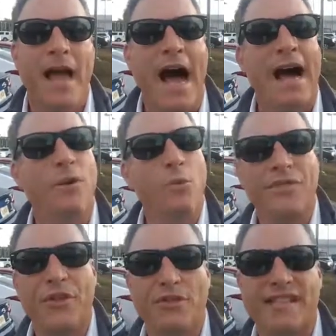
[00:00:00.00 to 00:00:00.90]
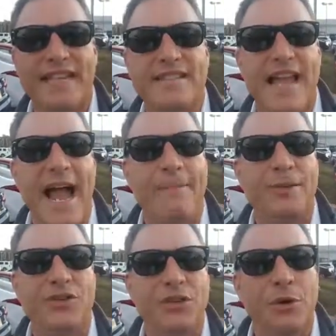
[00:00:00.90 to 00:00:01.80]
I don't want those things to happen
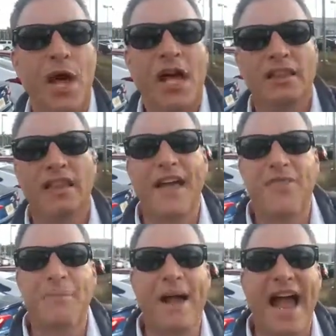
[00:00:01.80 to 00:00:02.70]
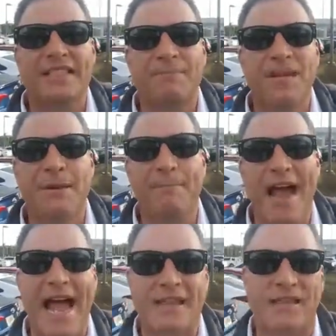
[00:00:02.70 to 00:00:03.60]
to you. Let the past be the
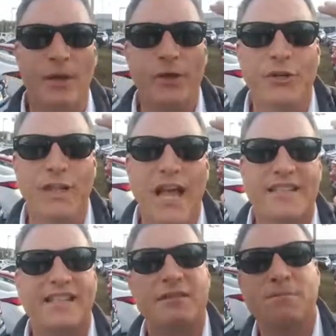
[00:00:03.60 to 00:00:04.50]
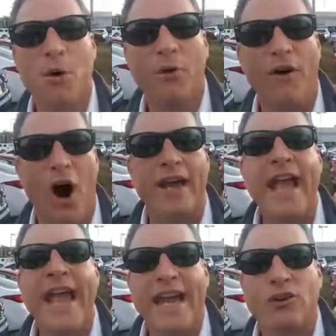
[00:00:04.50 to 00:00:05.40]
past. Learn your lessons, move on,
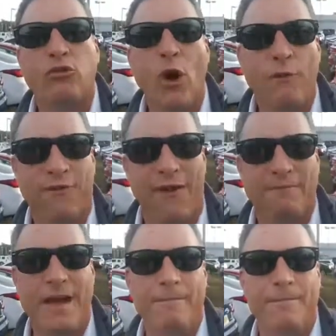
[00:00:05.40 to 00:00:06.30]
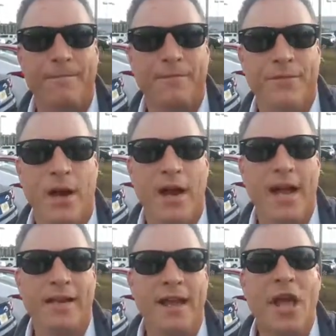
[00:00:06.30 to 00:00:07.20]
and grow from them. All
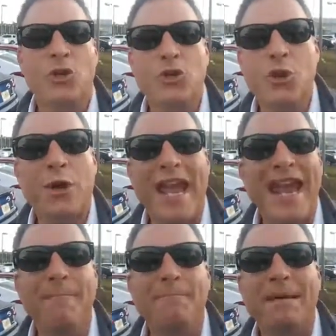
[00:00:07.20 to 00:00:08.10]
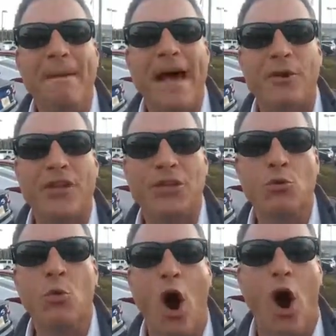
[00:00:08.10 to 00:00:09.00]
right? You can be better than
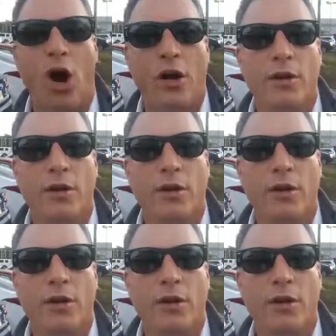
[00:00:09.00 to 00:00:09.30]
you are.